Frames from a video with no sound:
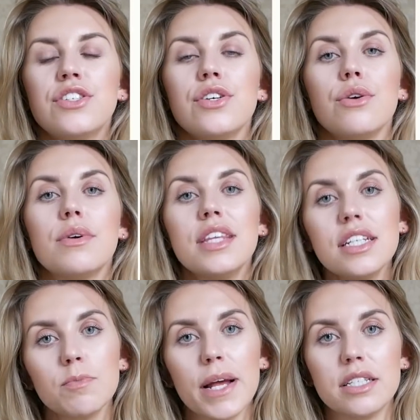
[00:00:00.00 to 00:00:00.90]
to
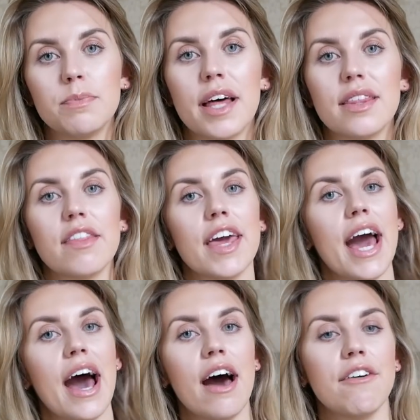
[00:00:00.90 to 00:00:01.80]
this placemat that they
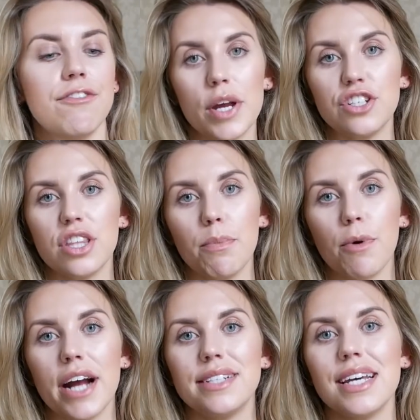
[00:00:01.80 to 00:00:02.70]
have, which they
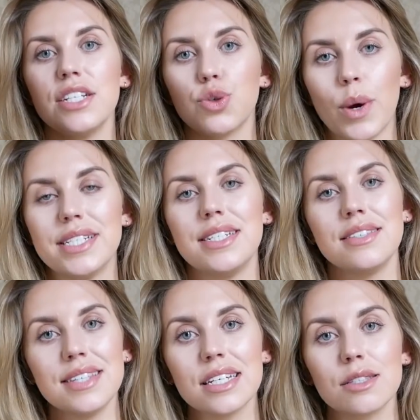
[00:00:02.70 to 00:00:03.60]
price at
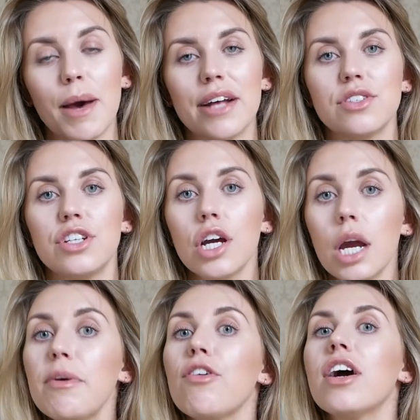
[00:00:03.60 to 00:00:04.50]
£26. So don't
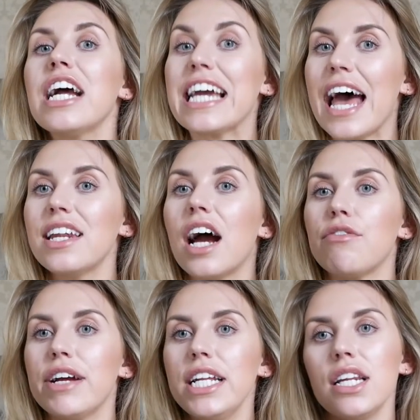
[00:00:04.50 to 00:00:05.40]
get me wrong again, I
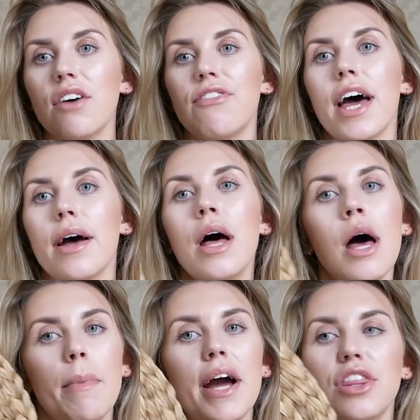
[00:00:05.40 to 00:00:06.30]
really love it,
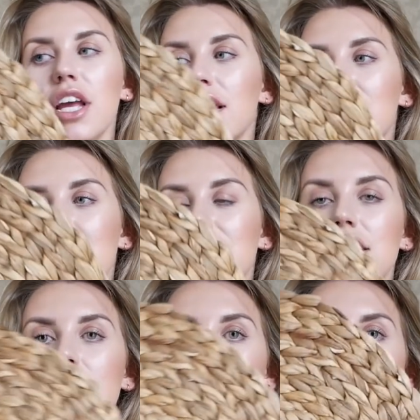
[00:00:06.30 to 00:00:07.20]
but I think this
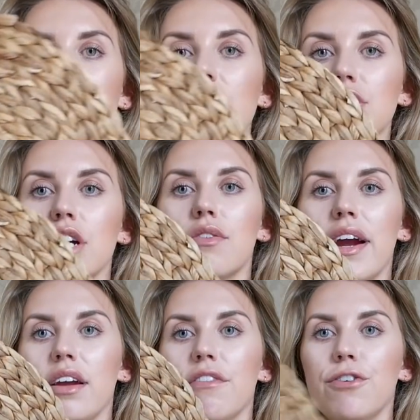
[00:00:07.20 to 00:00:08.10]
is such a
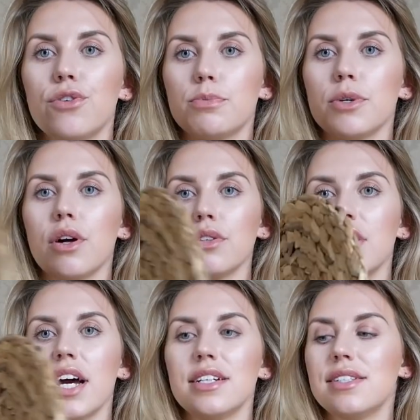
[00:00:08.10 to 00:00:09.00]
great affordable
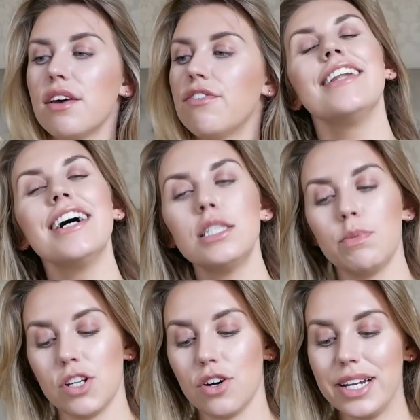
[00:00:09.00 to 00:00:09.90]
alternative.
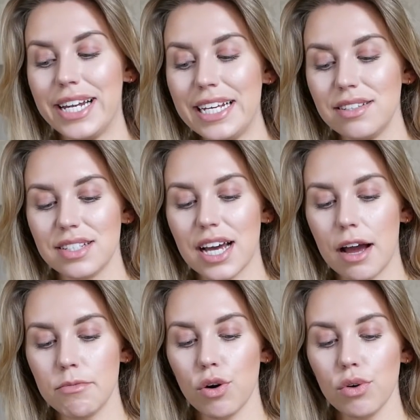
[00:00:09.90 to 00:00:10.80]
Last but not least,
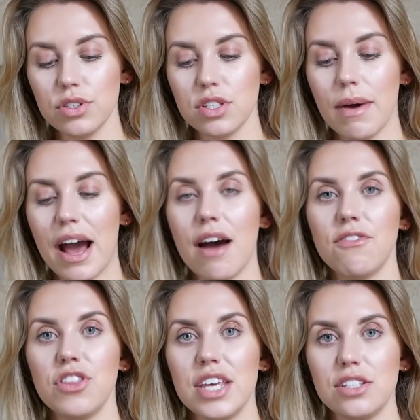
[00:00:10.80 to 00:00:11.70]
I um, also
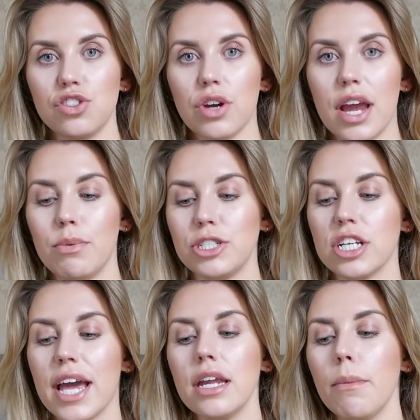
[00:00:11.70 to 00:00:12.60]
have this tray, which
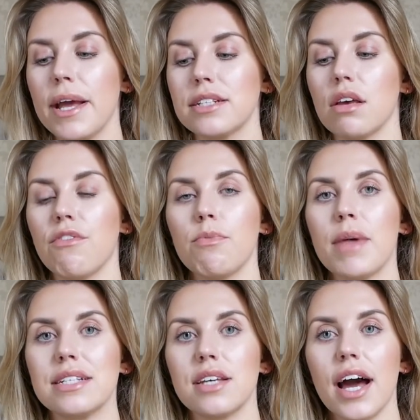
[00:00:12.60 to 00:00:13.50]
again I picked up from
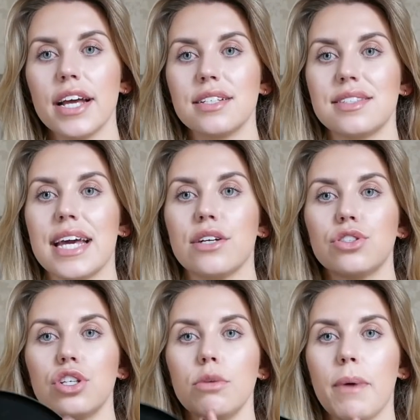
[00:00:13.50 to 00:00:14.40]
that Tiger sale,
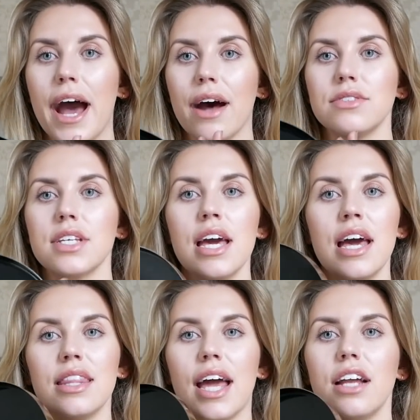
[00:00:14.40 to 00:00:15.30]
£2.
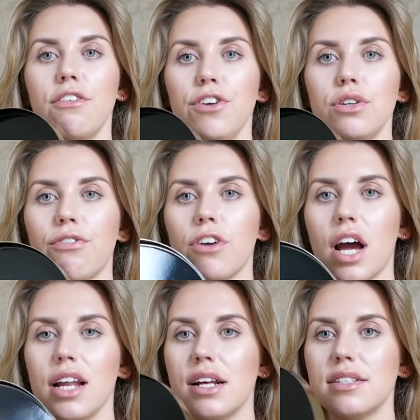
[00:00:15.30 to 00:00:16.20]
They had a few different
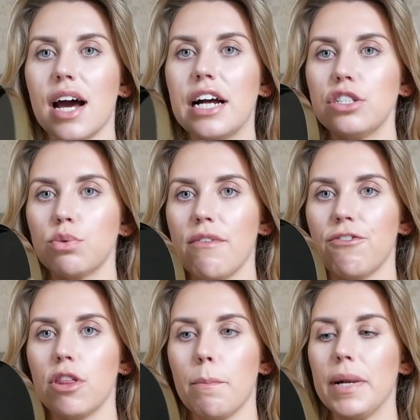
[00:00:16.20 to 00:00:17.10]
colours, I just went
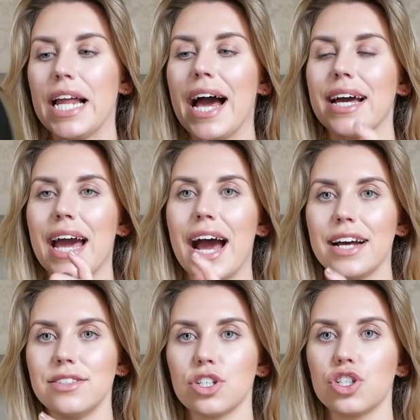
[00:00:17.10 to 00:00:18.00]
for the black
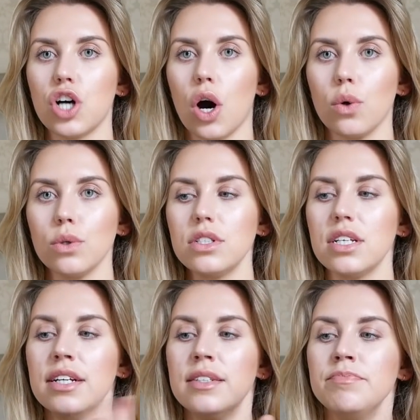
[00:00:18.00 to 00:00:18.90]
and gold.
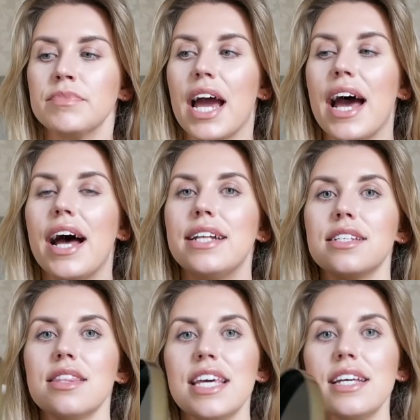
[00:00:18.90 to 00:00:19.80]
And
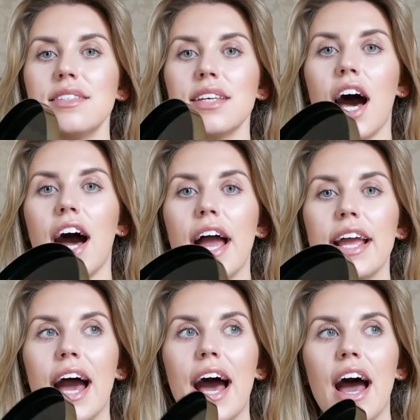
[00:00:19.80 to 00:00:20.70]
this
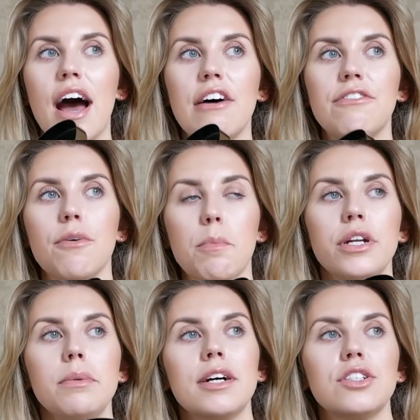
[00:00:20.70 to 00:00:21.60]
I have
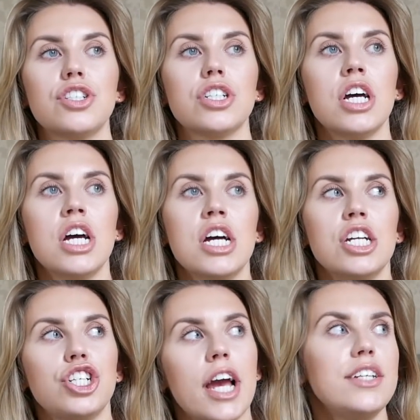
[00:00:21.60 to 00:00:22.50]
pretty much
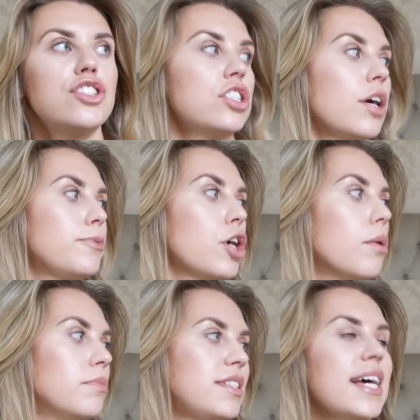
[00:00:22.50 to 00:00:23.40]
changed up
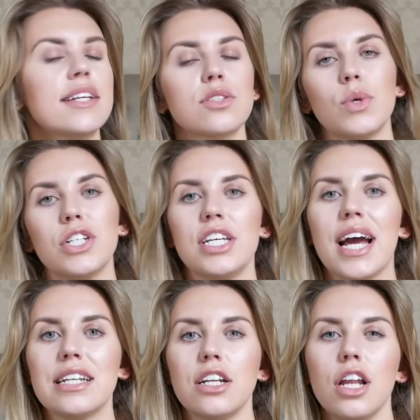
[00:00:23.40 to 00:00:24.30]
Tom's desk which he
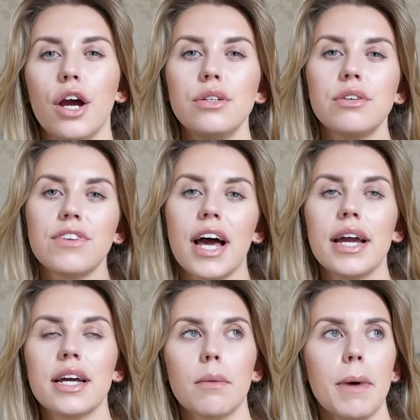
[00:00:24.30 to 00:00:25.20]
had a load of
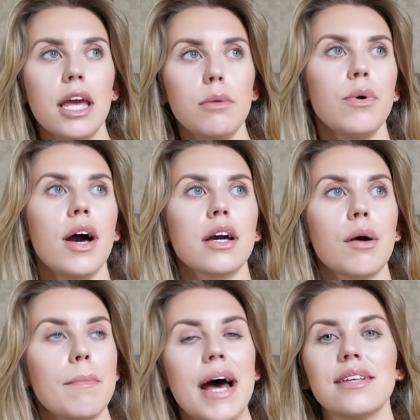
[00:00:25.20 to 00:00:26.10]
like paperwork
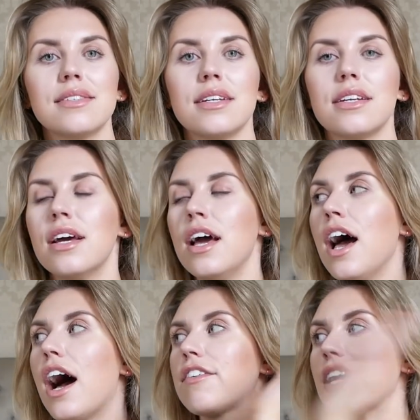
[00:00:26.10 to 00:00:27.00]
and mess and
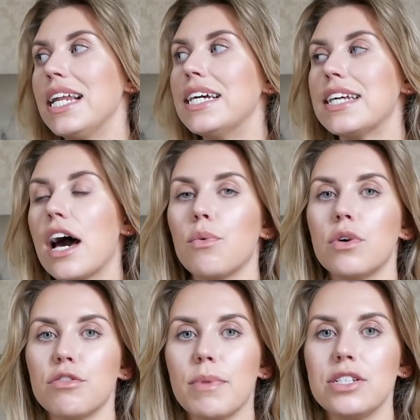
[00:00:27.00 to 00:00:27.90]
I cleared out
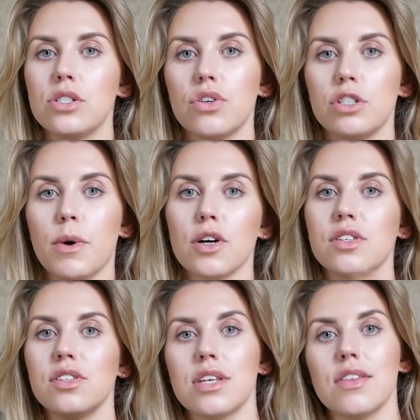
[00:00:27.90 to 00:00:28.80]
one of my storage
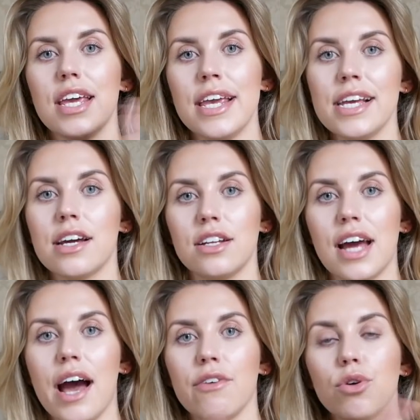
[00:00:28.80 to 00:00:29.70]
boxes so that he could
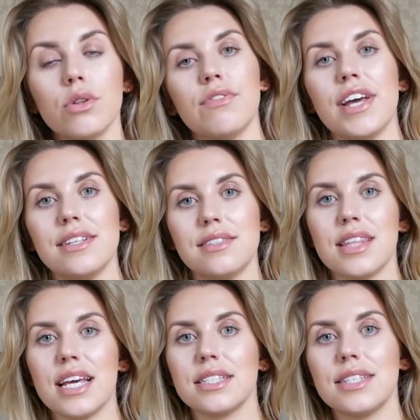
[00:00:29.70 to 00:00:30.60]
have all of his
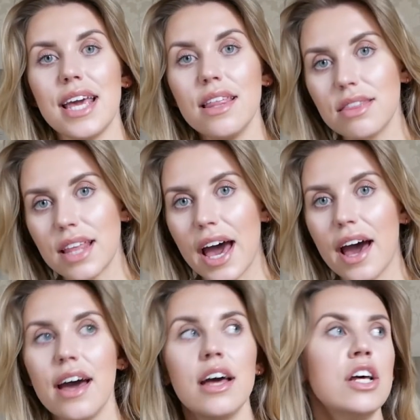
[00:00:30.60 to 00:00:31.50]
things in
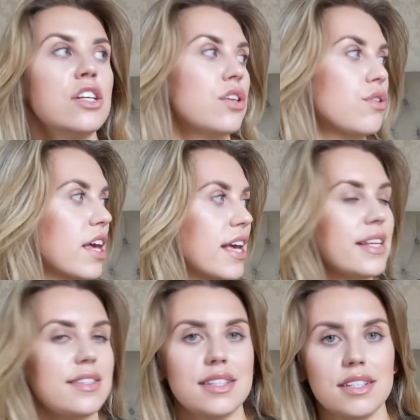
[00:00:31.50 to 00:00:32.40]
there so that
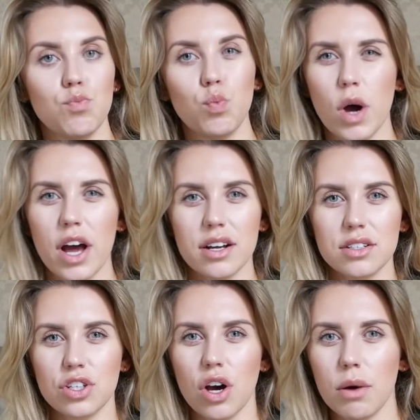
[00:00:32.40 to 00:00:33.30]
his
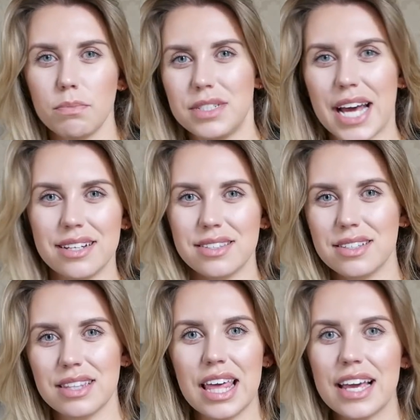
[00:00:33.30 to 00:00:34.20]
worktop
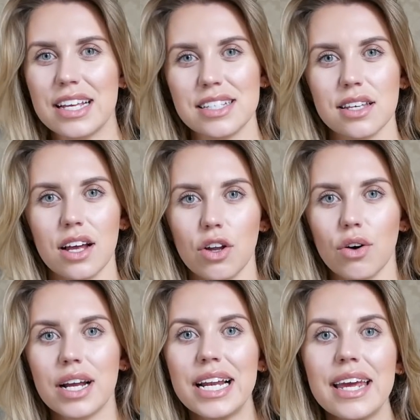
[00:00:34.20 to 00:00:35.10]
desk thing is a
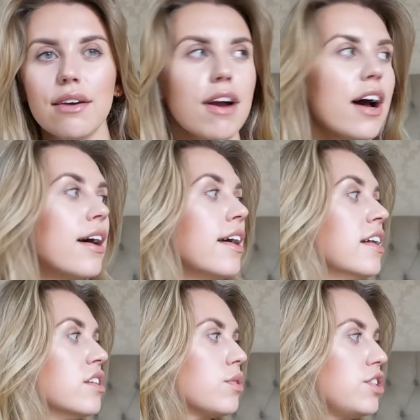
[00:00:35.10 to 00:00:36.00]
lot clearer
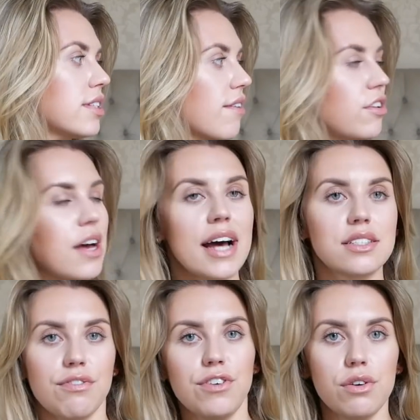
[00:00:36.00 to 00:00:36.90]
so he just have,
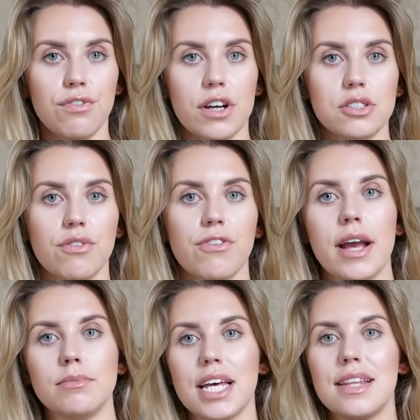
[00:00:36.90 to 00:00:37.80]
has a few photo
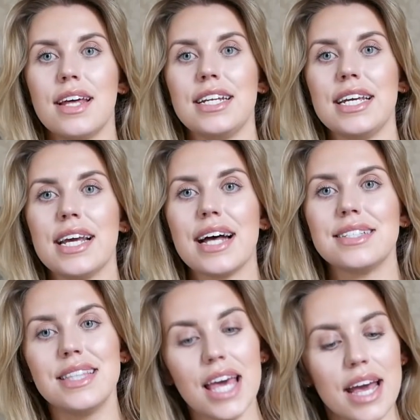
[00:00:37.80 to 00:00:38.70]
frames and then he
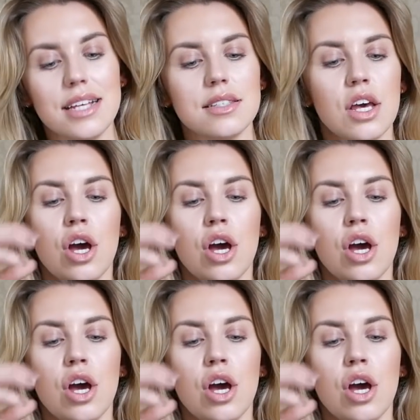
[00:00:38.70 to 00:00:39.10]
has this